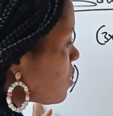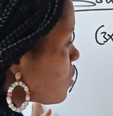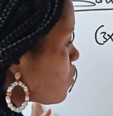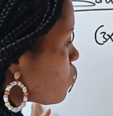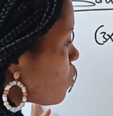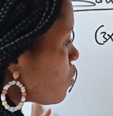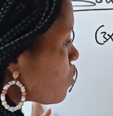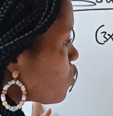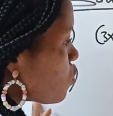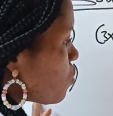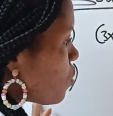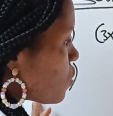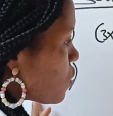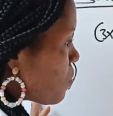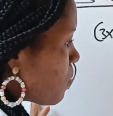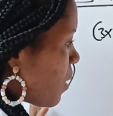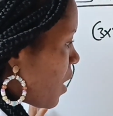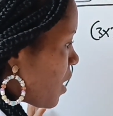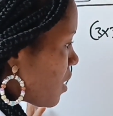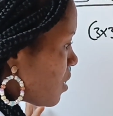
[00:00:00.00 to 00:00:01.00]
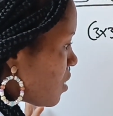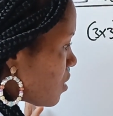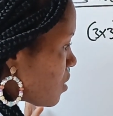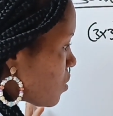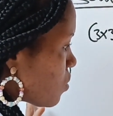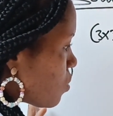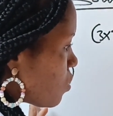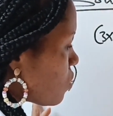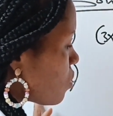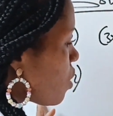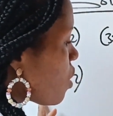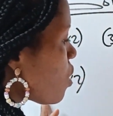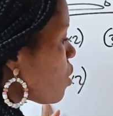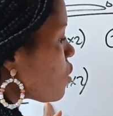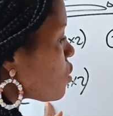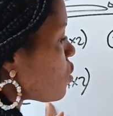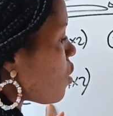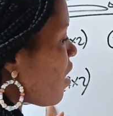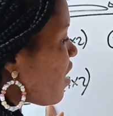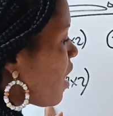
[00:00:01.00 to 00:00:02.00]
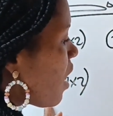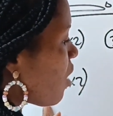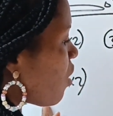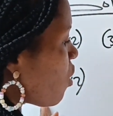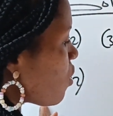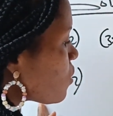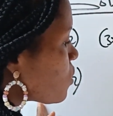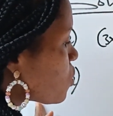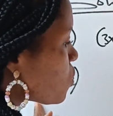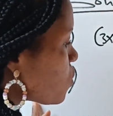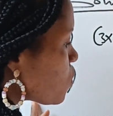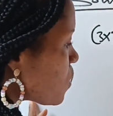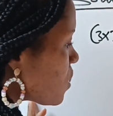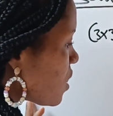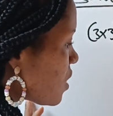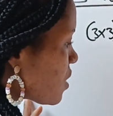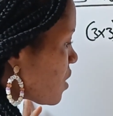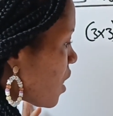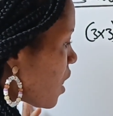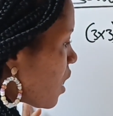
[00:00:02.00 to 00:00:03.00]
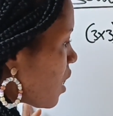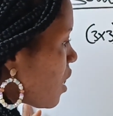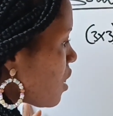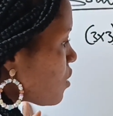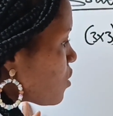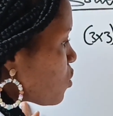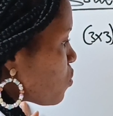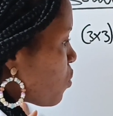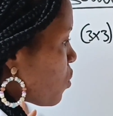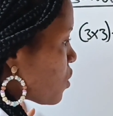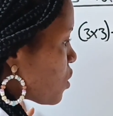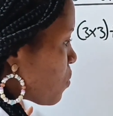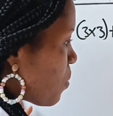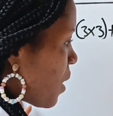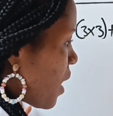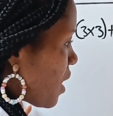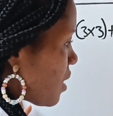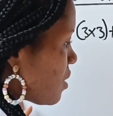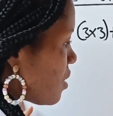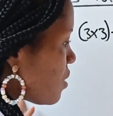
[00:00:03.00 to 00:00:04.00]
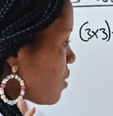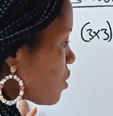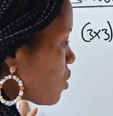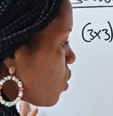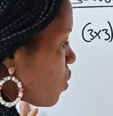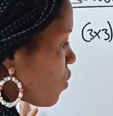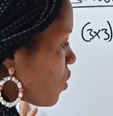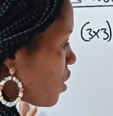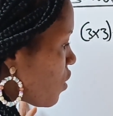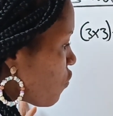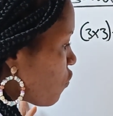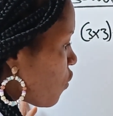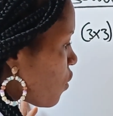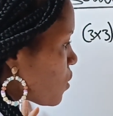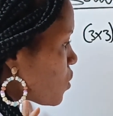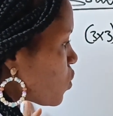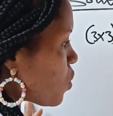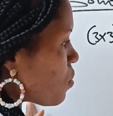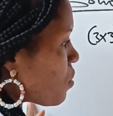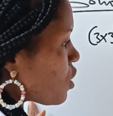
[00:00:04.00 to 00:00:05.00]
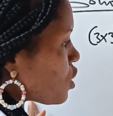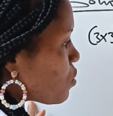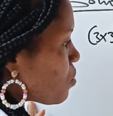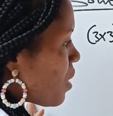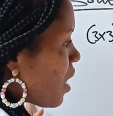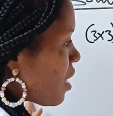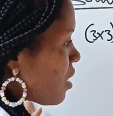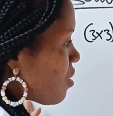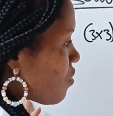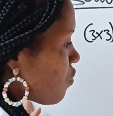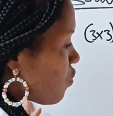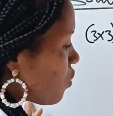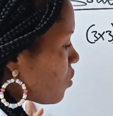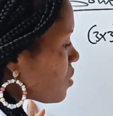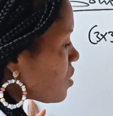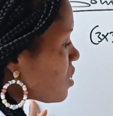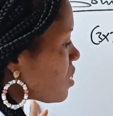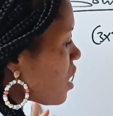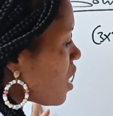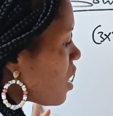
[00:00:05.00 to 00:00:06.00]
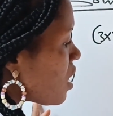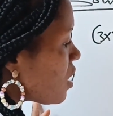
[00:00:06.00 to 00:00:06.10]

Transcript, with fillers: this one to multiply this one. So I'm not going to use it again to multiply this. So the first will multiply the first.